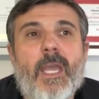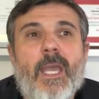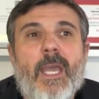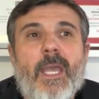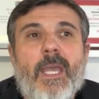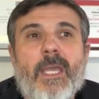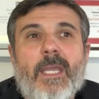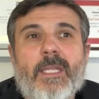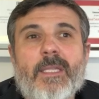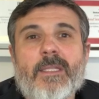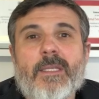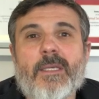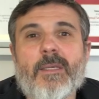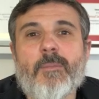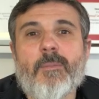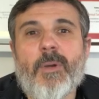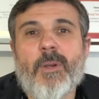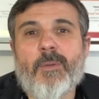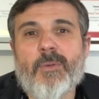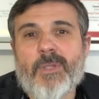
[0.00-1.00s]
And
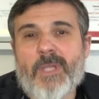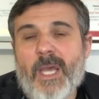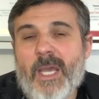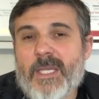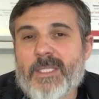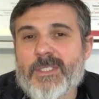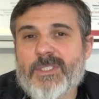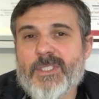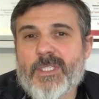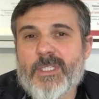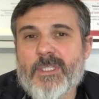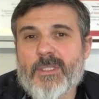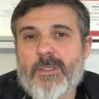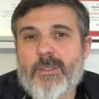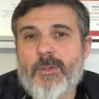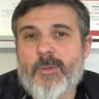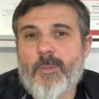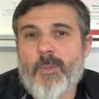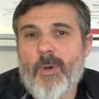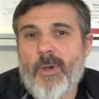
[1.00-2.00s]
by relaxing,
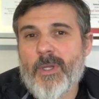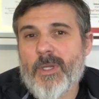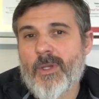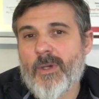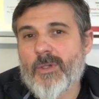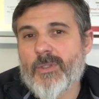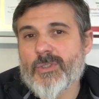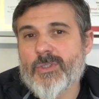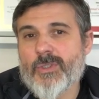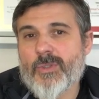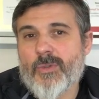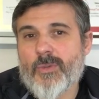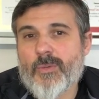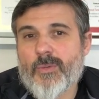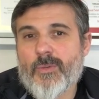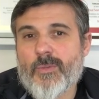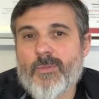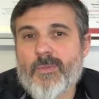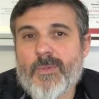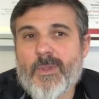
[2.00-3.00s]
your body also
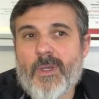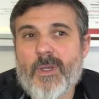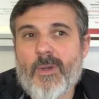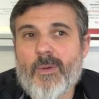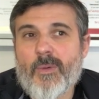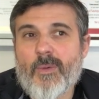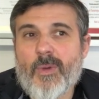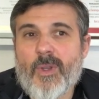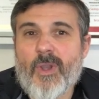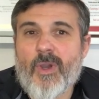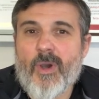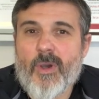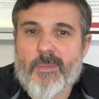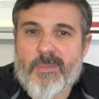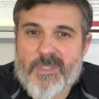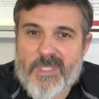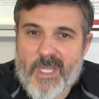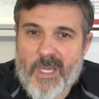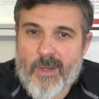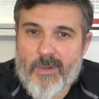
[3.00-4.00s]

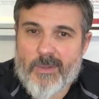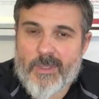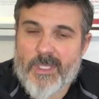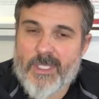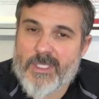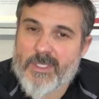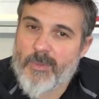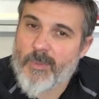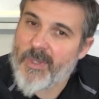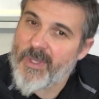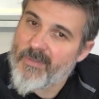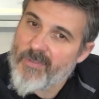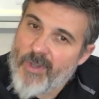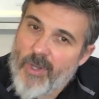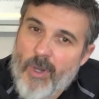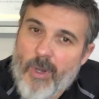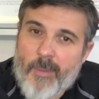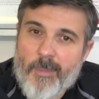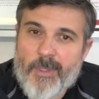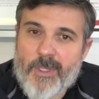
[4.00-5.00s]
calms down. It's a way of
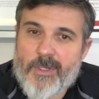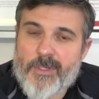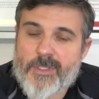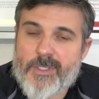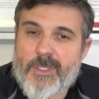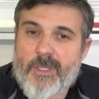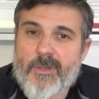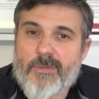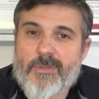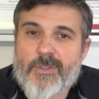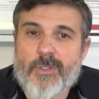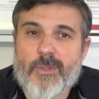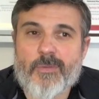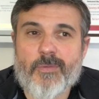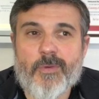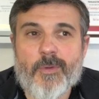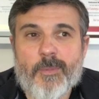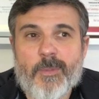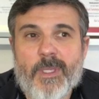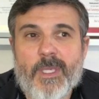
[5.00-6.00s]
calming yourself. So
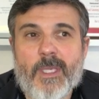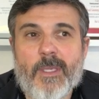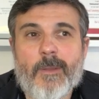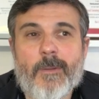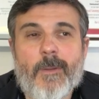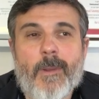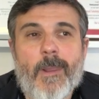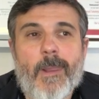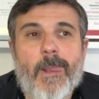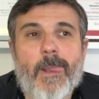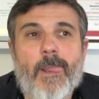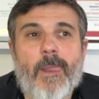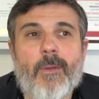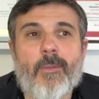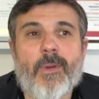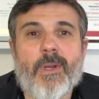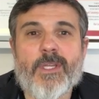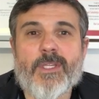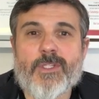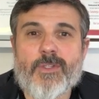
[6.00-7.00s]
for me,
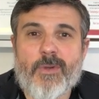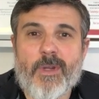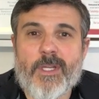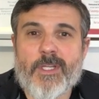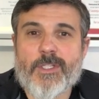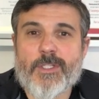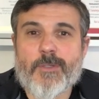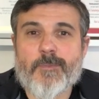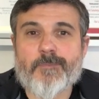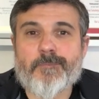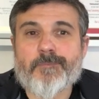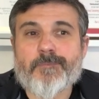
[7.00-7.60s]
when I stretch,